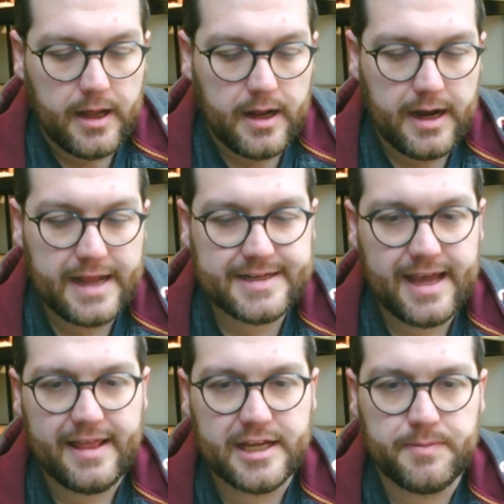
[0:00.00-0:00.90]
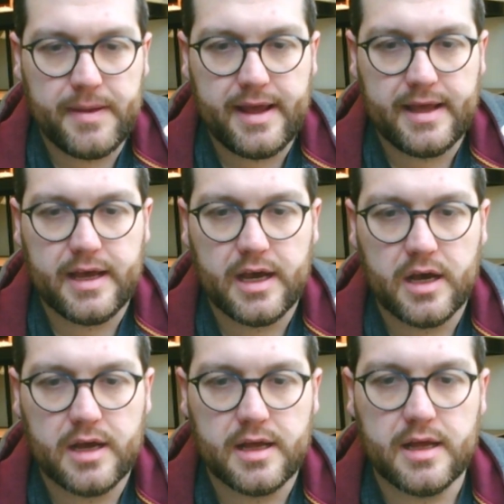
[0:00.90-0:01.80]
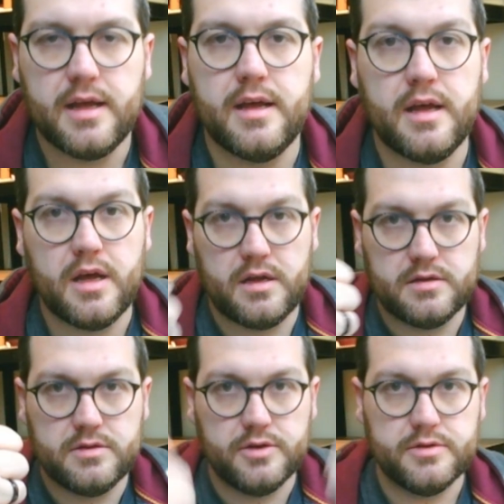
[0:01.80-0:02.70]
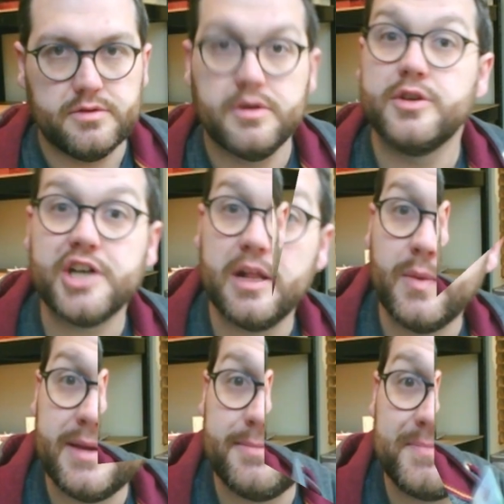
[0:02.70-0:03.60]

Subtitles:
let's get this bit done, shall we?